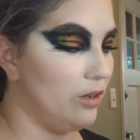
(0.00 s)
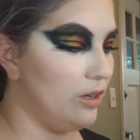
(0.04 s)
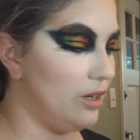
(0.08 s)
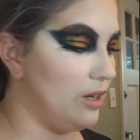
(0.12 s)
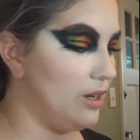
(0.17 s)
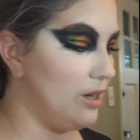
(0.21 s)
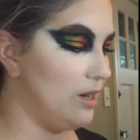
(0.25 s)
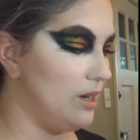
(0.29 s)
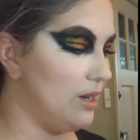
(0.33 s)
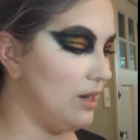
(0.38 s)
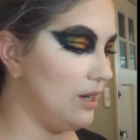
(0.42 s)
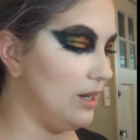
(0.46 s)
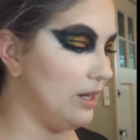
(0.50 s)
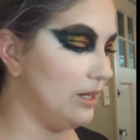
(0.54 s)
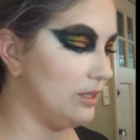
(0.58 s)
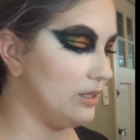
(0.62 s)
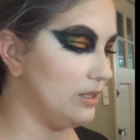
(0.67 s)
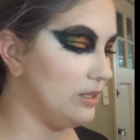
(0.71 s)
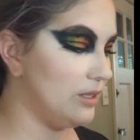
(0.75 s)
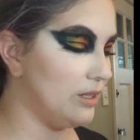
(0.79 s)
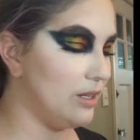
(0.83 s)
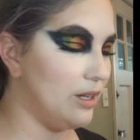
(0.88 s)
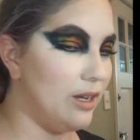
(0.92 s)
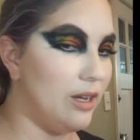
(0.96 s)

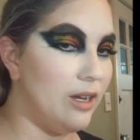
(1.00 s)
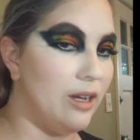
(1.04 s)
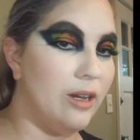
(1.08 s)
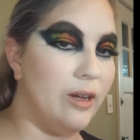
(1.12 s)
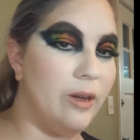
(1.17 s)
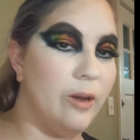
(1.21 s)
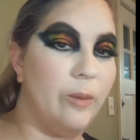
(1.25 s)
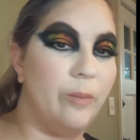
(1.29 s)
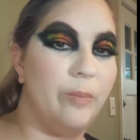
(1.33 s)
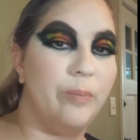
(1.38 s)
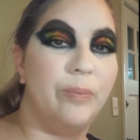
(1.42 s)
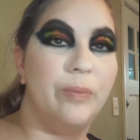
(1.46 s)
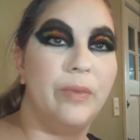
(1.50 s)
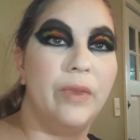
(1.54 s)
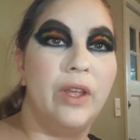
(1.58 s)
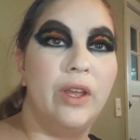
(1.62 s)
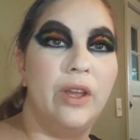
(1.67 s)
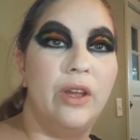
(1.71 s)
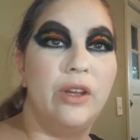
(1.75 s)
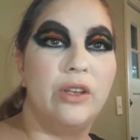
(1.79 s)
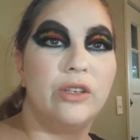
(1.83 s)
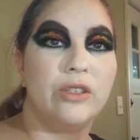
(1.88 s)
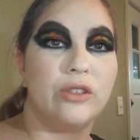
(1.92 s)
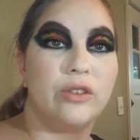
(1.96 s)
not. Um,
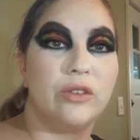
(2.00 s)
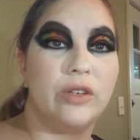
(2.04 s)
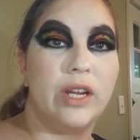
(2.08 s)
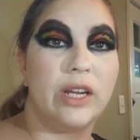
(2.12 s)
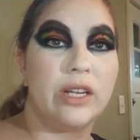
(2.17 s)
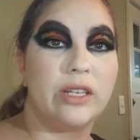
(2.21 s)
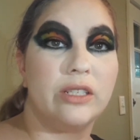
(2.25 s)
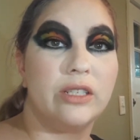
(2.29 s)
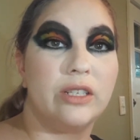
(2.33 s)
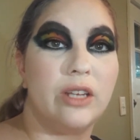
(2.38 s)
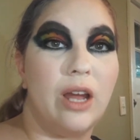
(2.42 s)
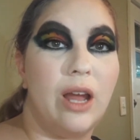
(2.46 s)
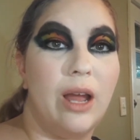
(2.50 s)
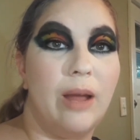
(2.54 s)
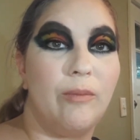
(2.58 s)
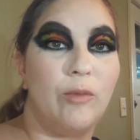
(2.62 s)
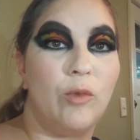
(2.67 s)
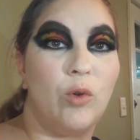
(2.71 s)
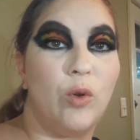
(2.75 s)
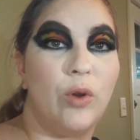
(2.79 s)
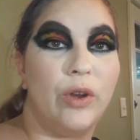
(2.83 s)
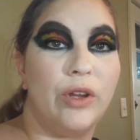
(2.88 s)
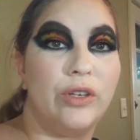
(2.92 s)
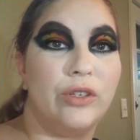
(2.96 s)
so next I'm
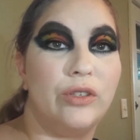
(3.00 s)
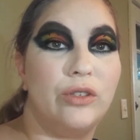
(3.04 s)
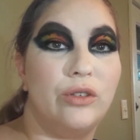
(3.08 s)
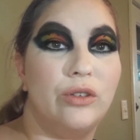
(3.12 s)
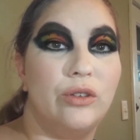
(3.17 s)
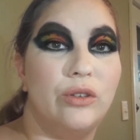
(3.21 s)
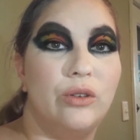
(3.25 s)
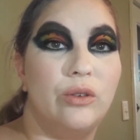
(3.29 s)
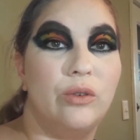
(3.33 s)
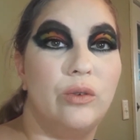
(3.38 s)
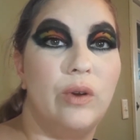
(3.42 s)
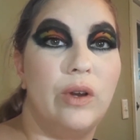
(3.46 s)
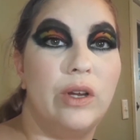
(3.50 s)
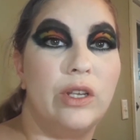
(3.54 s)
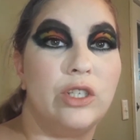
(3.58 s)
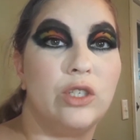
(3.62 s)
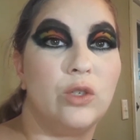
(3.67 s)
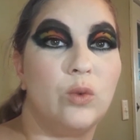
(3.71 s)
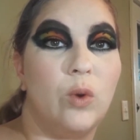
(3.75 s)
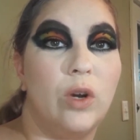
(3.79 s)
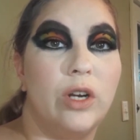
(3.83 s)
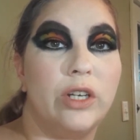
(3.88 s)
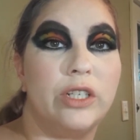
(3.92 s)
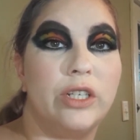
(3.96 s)
going to
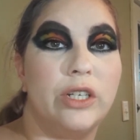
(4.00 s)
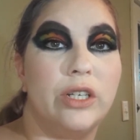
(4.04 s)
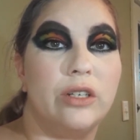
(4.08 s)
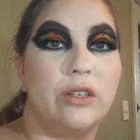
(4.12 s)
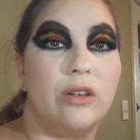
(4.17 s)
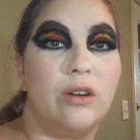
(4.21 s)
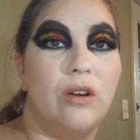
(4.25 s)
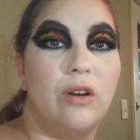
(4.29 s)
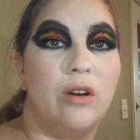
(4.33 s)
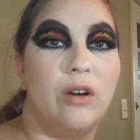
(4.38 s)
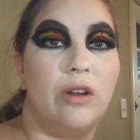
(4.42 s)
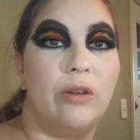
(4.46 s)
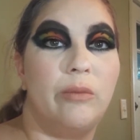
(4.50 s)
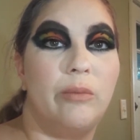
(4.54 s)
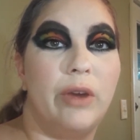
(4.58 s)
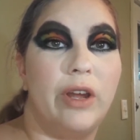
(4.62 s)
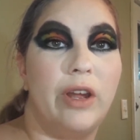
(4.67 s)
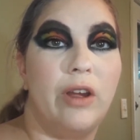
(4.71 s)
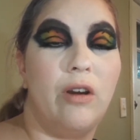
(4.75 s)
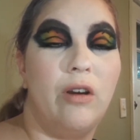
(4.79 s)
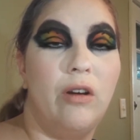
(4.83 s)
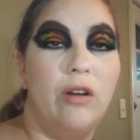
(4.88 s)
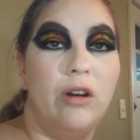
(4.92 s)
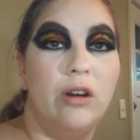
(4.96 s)
swatch it on
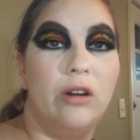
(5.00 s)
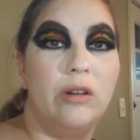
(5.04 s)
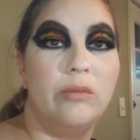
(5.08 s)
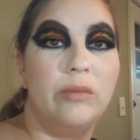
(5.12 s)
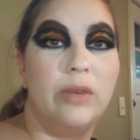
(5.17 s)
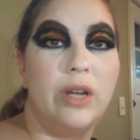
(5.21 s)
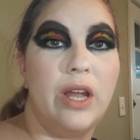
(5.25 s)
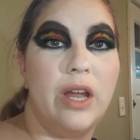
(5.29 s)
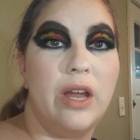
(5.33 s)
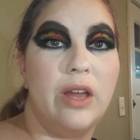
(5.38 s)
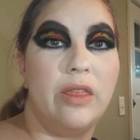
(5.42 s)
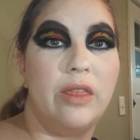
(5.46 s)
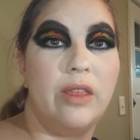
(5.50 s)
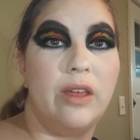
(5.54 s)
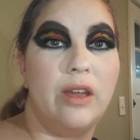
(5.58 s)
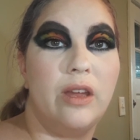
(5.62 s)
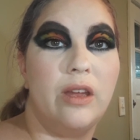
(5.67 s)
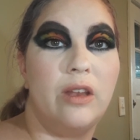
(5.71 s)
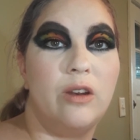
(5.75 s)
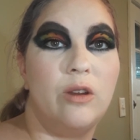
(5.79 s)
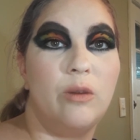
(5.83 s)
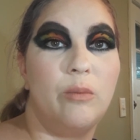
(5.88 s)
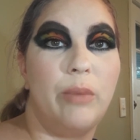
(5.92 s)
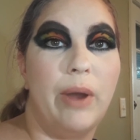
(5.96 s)
my arm and
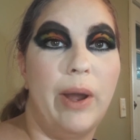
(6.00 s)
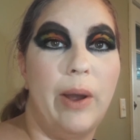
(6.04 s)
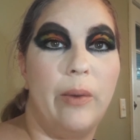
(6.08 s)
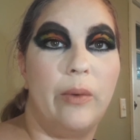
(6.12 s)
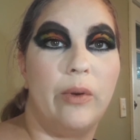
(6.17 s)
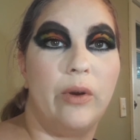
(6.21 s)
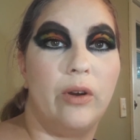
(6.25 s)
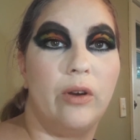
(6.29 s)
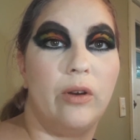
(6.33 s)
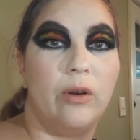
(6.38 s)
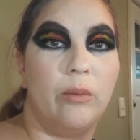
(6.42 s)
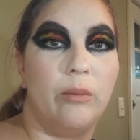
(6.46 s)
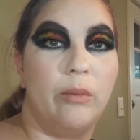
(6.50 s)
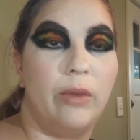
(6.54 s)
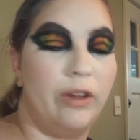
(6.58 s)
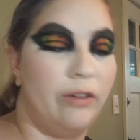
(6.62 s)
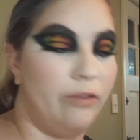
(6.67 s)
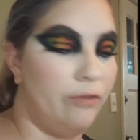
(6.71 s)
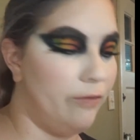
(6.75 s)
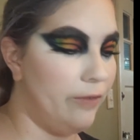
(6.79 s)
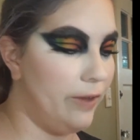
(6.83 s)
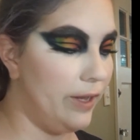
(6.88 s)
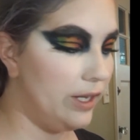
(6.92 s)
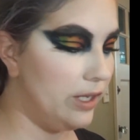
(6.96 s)
then powder my
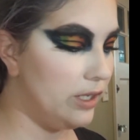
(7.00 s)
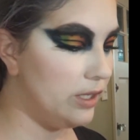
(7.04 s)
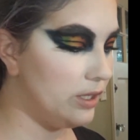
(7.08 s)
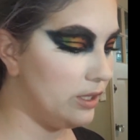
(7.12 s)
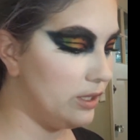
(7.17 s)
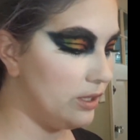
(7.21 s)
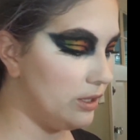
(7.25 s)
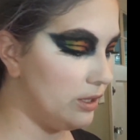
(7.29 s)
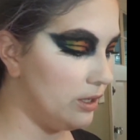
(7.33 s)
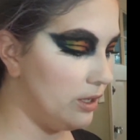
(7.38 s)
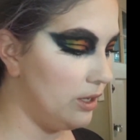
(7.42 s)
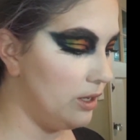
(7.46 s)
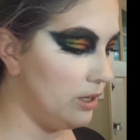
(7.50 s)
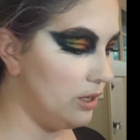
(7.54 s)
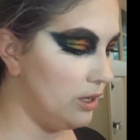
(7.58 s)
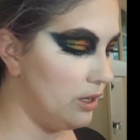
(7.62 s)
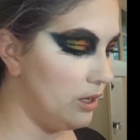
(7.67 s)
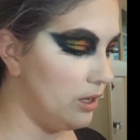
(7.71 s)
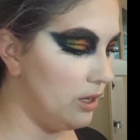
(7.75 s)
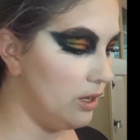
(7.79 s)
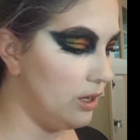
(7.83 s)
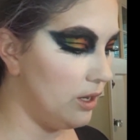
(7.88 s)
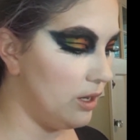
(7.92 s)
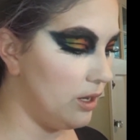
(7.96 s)
face.
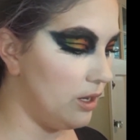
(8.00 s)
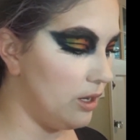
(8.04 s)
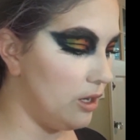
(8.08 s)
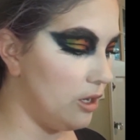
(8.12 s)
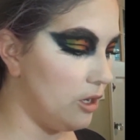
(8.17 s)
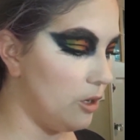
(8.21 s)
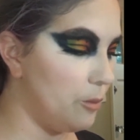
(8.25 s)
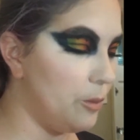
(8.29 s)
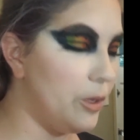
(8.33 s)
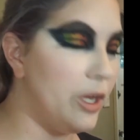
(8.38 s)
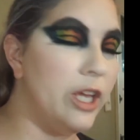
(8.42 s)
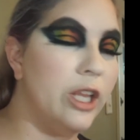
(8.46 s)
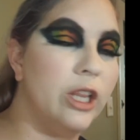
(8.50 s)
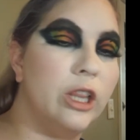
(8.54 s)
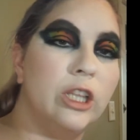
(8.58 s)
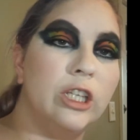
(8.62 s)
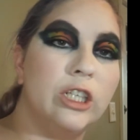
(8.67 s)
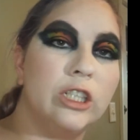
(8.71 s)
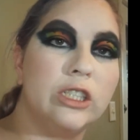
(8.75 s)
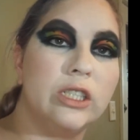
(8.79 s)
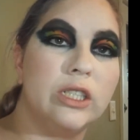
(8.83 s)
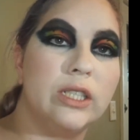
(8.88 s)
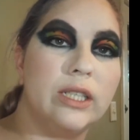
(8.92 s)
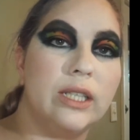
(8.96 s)
Um, it
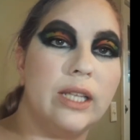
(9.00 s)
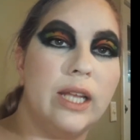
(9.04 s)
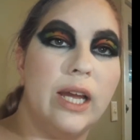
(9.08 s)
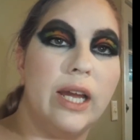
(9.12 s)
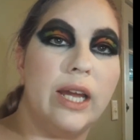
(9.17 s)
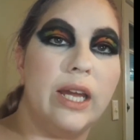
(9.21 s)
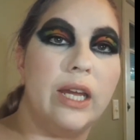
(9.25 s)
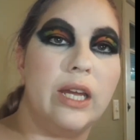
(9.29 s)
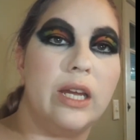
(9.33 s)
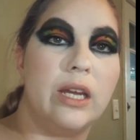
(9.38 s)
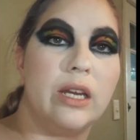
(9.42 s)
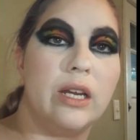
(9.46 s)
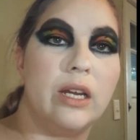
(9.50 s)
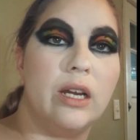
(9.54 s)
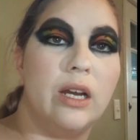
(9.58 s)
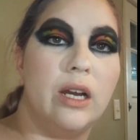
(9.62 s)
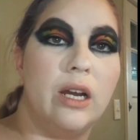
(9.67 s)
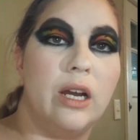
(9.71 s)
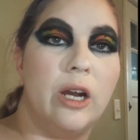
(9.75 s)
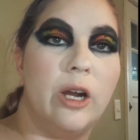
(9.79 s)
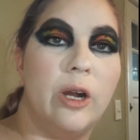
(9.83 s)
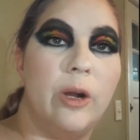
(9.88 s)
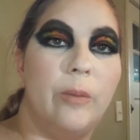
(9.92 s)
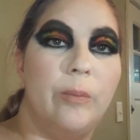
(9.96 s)
looks like
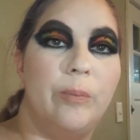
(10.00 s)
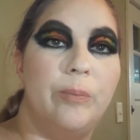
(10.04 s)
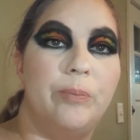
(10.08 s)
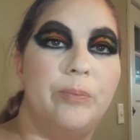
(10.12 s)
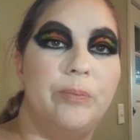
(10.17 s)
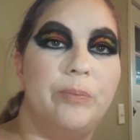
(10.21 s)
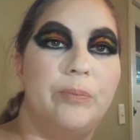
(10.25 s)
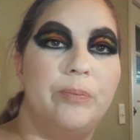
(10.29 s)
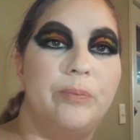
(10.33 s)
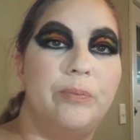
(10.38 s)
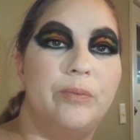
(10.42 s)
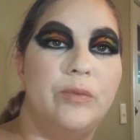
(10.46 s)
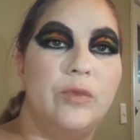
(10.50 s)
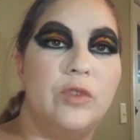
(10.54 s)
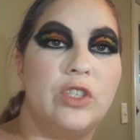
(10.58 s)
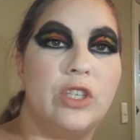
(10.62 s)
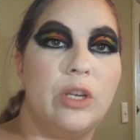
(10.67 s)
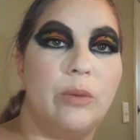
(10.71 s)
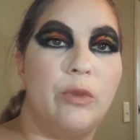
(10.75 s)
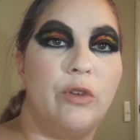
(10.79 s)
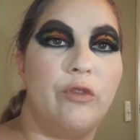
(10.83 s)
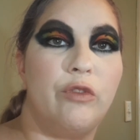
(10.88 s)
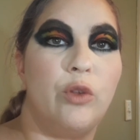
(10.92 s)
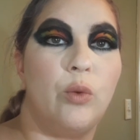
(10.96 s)
um,
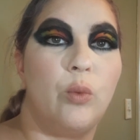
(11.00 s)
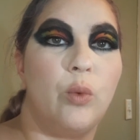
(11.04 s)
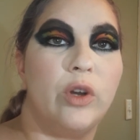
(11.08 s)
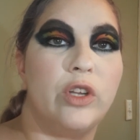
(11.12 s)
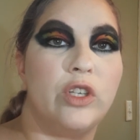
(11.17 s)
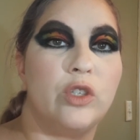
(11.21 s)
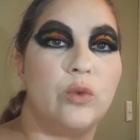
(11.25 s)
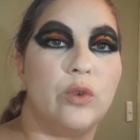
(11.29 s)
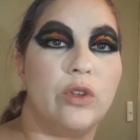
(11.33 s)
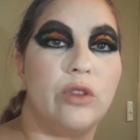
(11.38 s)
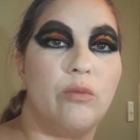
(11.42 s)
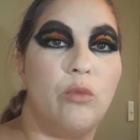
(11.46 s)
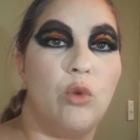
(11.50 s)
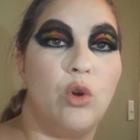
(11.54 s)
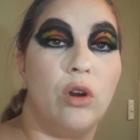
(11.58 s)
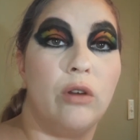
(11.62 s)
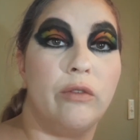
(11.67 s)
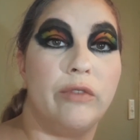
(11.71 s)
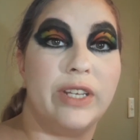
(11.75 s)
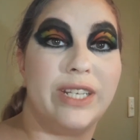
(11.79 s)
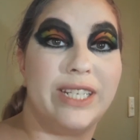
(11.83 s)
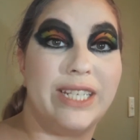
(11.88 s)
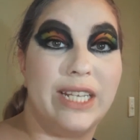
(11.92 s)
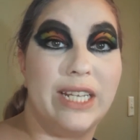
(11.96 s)
some of the ones with more of
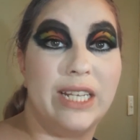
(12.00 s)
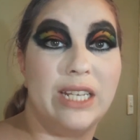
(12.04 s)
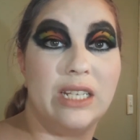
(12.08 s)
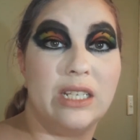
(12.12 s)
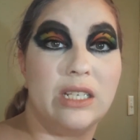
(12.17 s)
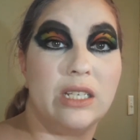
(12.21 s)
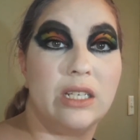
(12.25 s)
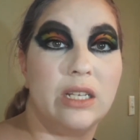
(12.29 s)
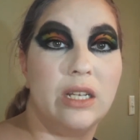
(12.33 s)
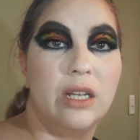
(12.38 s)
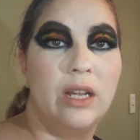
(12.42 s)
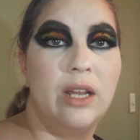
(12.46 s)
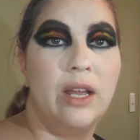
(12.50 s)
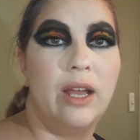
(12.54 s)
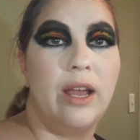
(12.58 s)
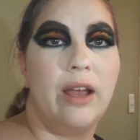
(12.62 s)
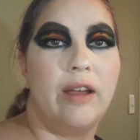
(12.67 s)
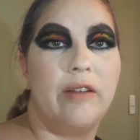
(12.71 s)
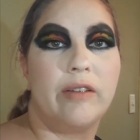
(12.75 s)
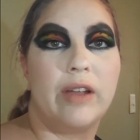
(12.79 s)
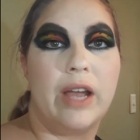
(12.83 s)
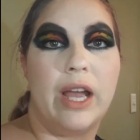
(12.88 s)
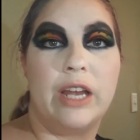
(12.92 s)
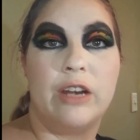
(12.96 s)
a tint
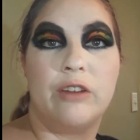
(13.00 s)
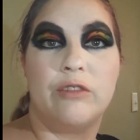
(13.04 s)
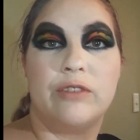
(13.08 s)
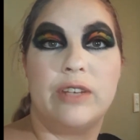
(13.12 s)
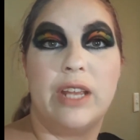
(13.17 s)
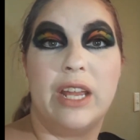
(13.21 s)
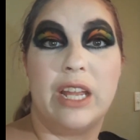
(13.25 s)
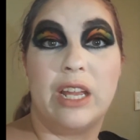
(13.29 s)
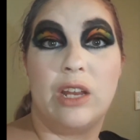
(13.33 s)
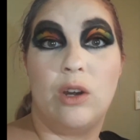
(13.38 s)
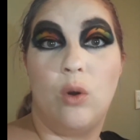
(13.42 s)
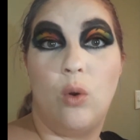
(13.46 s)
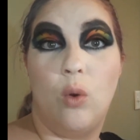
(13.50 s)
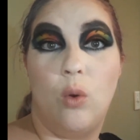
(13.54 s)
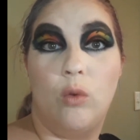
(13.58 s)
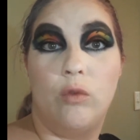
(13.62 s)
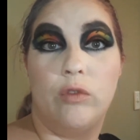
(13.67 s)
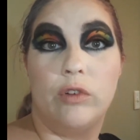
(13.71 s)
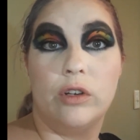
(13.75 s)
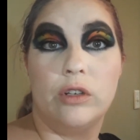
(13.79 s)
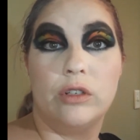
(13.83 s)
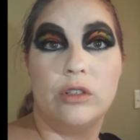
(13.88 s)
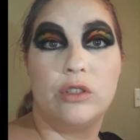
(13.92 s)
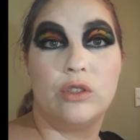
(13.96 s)
have kind of taken
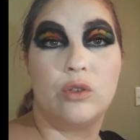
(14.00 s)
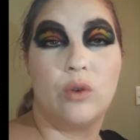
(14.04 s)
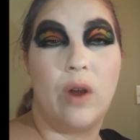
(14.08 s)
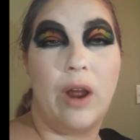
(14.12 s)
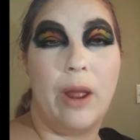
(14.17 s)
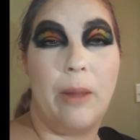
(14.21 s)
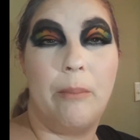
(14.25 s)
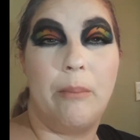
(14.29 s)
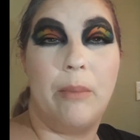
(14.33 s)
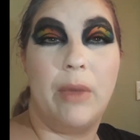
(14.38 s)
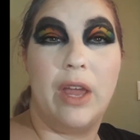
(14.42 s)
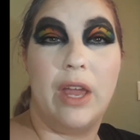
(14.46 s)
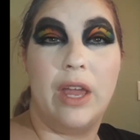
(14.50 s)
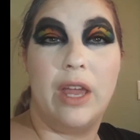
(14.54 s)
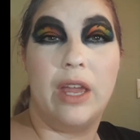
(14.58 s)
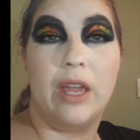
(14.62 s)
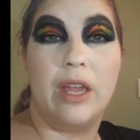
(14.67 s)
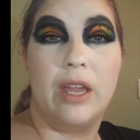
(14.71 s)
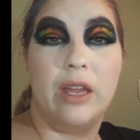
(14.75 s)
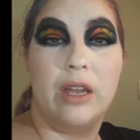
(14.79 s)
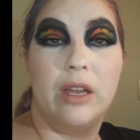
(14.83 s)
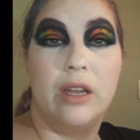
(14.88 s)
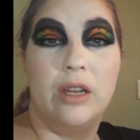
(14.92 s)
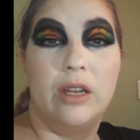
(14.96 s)
over, so I
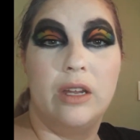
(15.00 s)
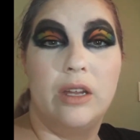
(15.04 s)
may